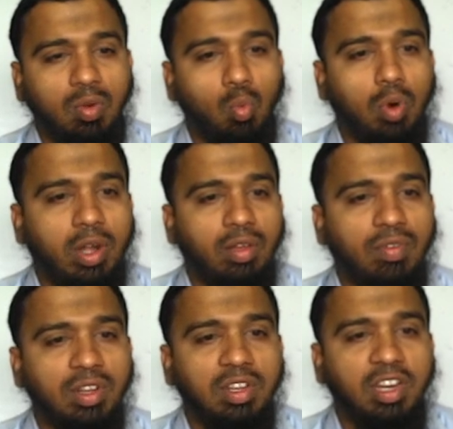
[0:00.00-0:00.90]

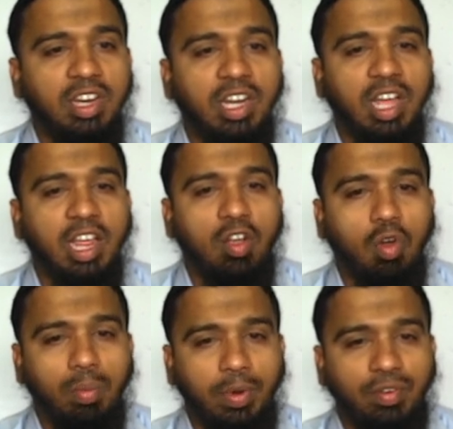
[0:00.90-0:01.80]
Whatever the data I
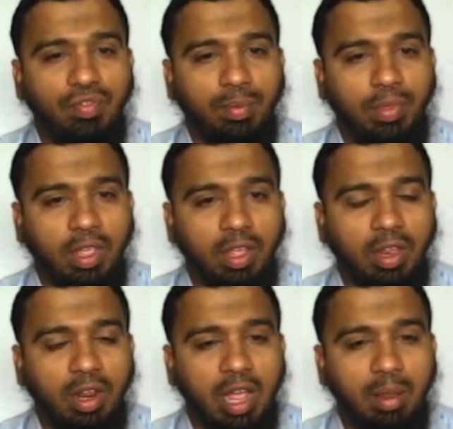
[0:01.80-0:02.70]
copied from
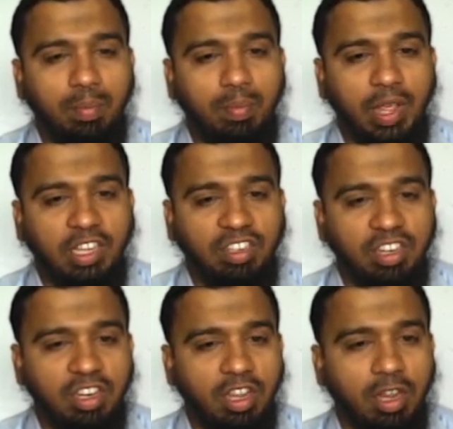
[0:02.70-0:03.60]
there, I paste
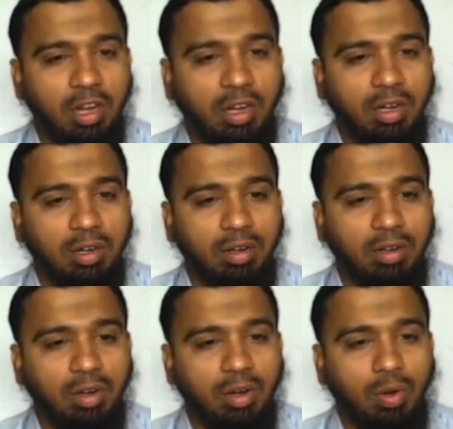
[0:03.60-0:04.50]
it here,
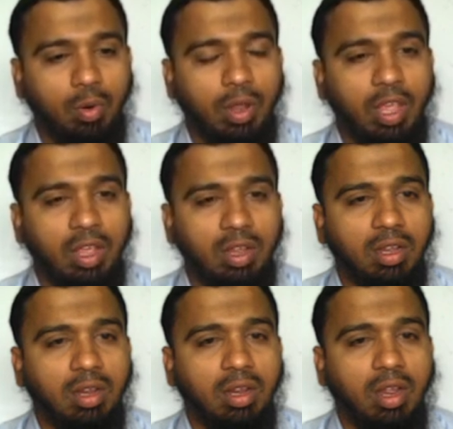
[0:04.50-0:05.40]
okay,
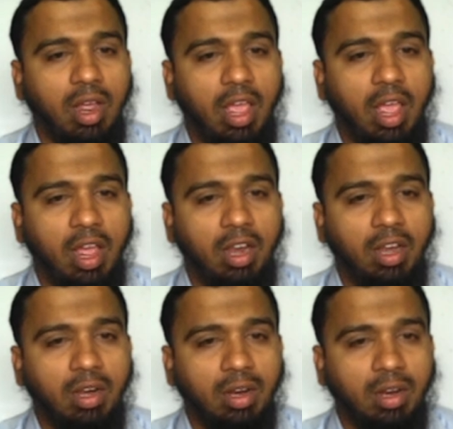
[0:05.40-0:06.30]
and